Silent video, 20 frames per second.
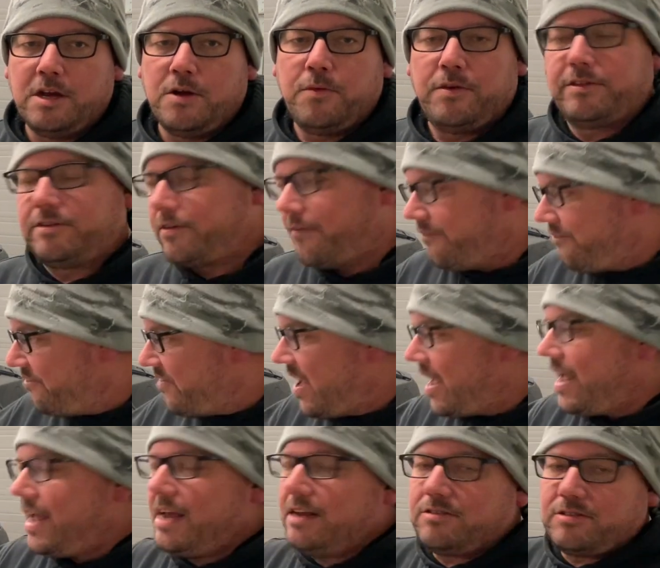It's a
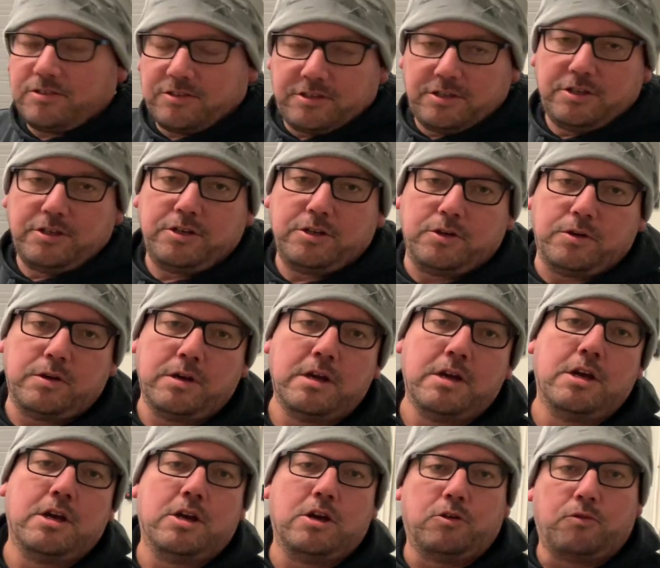Phase 2
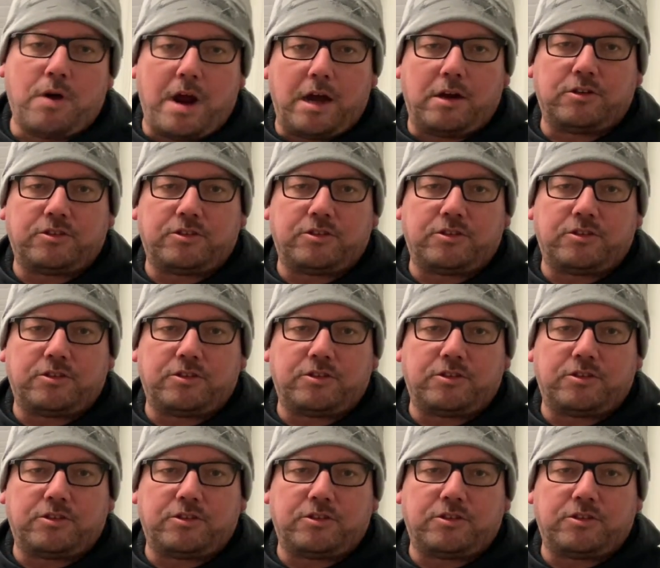Roush